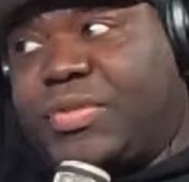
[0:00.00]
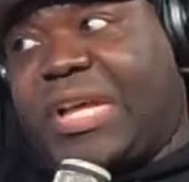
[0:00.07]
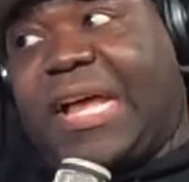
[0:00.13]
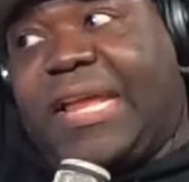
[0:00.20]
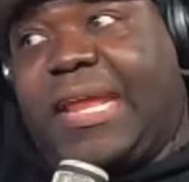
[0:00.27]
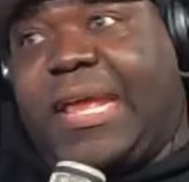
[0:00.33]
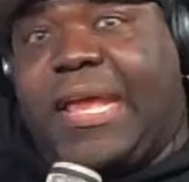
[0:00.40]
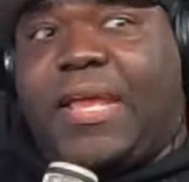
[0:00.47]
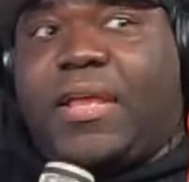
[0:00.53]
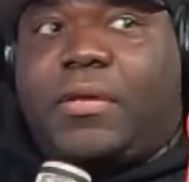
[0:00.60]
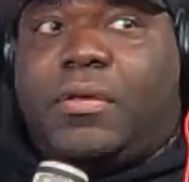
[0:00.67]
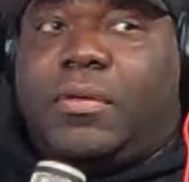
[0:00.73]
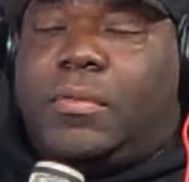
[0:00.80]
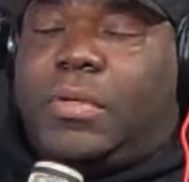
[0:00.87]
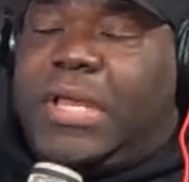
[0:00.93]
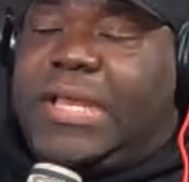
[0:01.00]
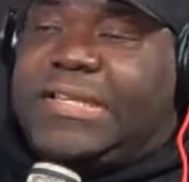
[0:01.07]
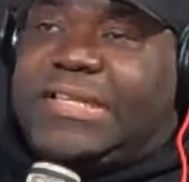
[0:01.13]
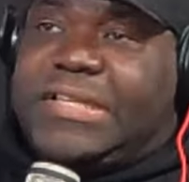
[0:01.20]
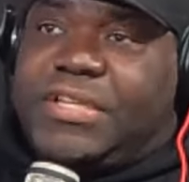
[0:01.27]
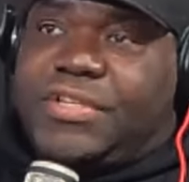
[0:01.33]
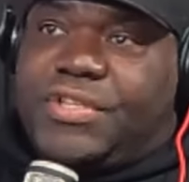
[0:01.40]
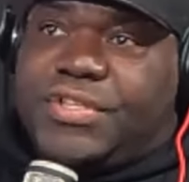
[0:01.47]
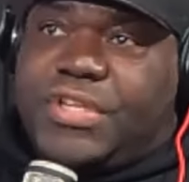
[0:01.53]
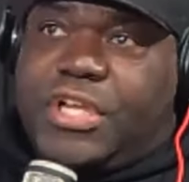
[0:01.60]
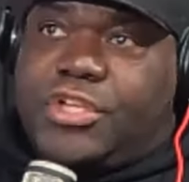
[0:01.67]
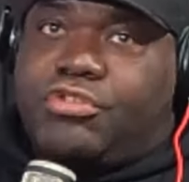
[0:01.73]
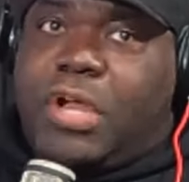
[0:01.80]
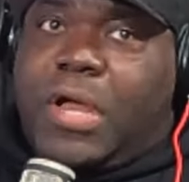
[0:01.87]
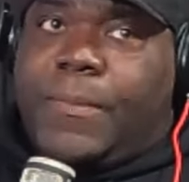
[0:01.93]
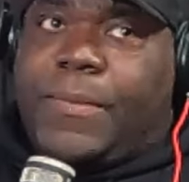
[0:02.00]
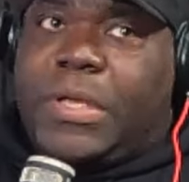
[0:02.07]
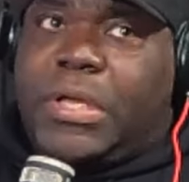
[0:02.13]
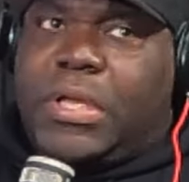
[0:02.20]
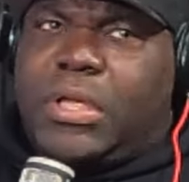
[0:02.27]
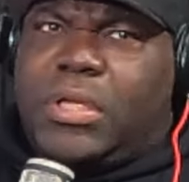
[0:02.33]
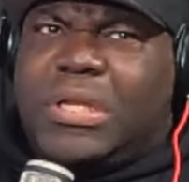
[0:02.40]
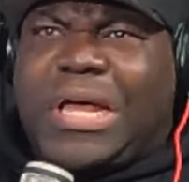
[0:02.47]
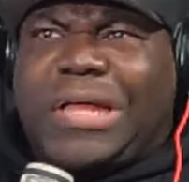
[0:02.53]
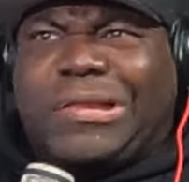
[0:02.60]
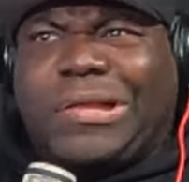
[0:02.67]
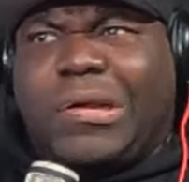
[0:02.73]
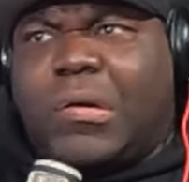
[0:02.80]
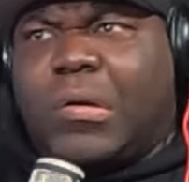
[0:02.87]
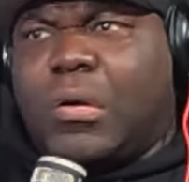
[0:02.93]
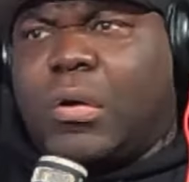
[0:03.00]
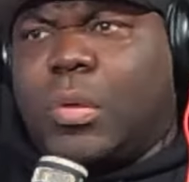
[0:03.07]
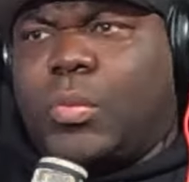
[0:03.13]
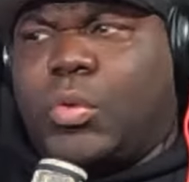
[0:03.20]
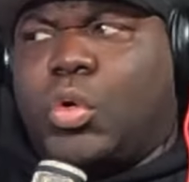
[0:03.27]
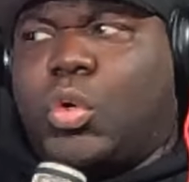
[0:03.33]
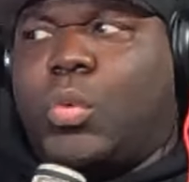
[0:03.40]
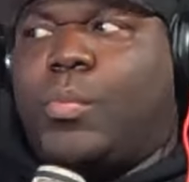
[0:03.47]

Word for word: sky day, 18 inches, not dropping, not that horrible.